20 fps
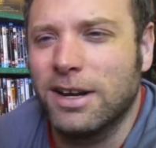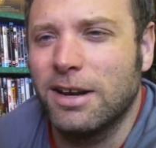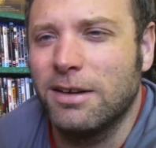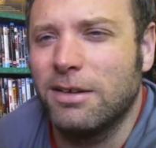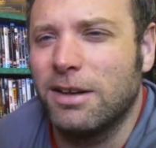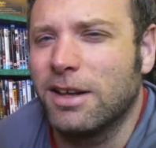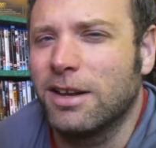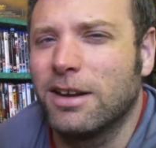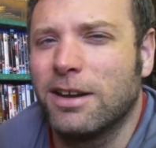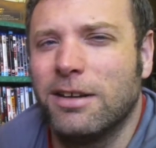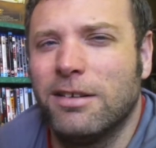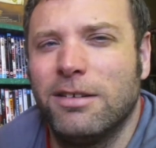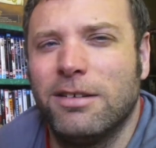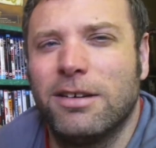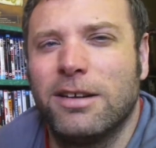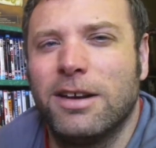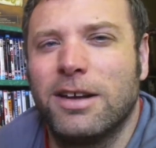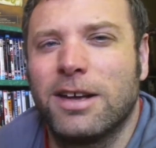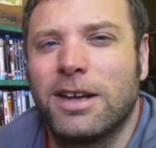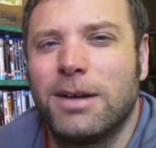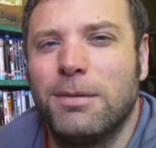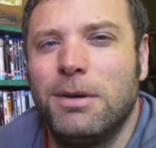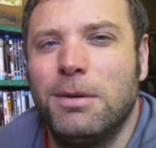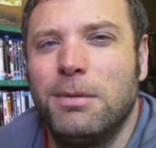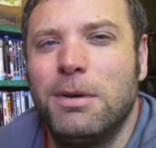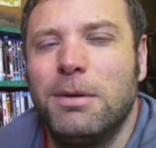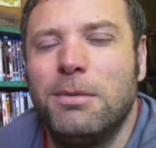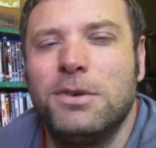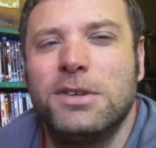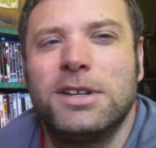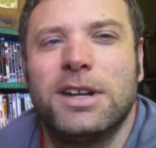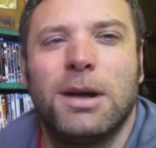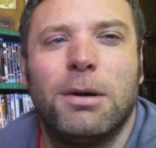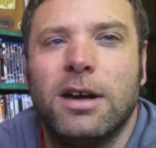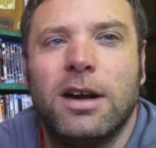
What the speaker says: I can't remember his name.